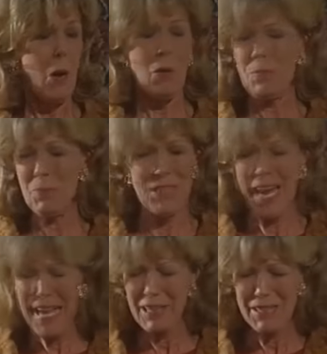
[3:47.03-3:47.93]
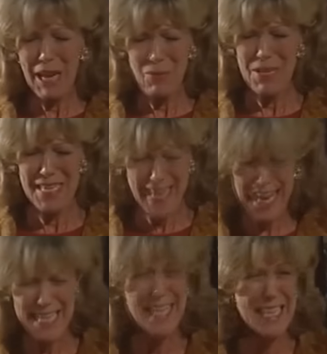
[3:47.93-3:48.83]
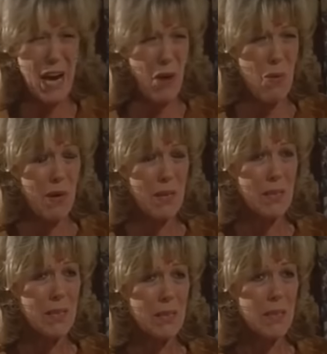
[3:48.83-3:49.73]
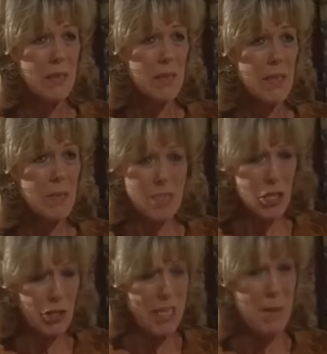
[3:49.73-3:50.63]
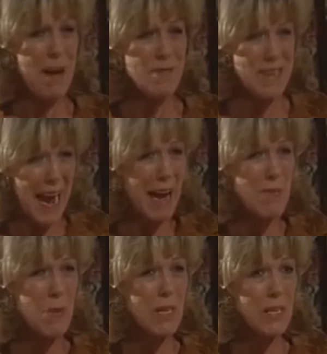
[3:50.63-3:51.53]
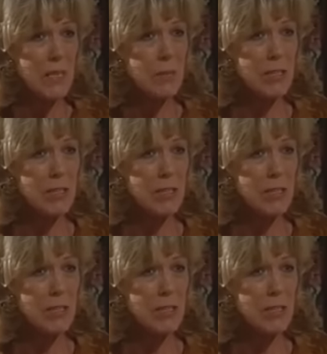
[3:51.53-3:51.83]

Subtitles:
Oh, Gail, that was years ago. We're talking about now.